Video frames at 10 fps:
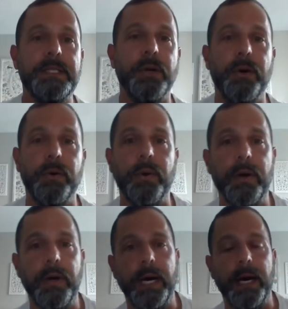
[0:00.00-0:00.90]

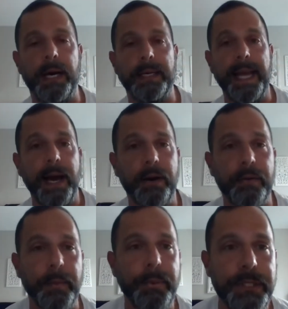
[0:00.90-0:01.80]
So uh, now
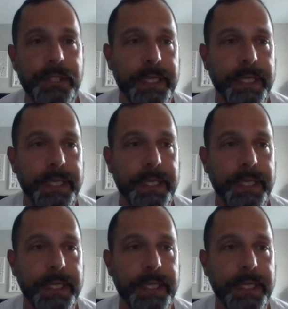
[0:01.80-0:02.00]
the push